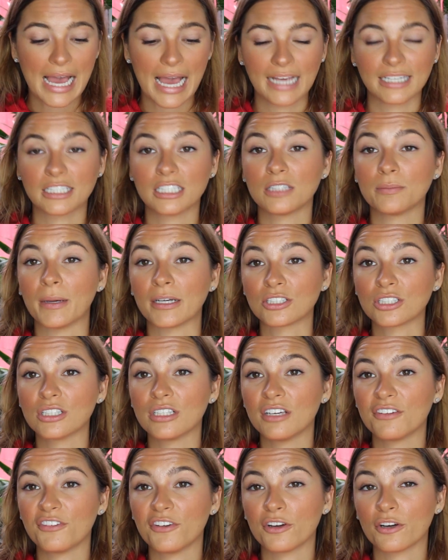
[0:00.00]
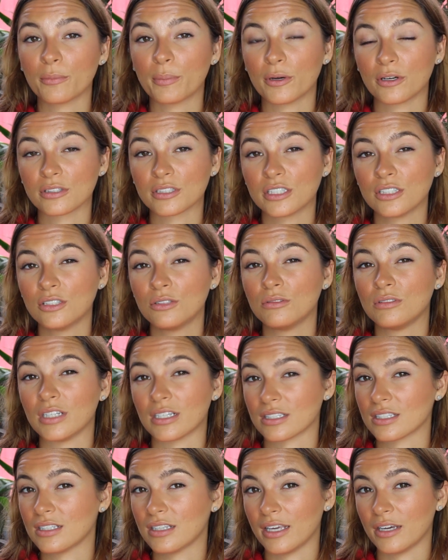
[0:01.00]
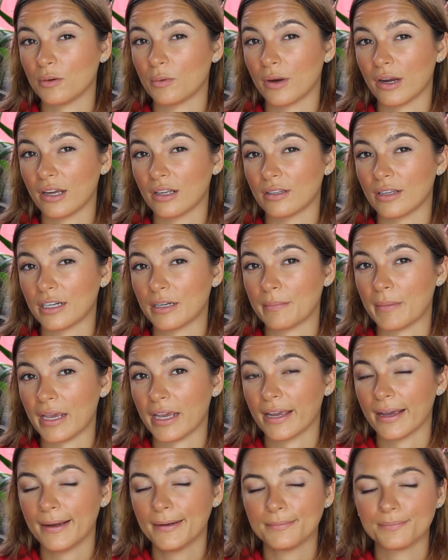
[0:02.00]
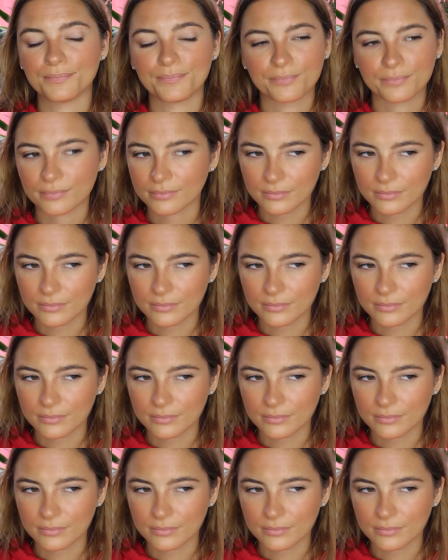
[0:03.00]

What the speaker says: Especially if you're a person who doesn't like wearing a lot of makeup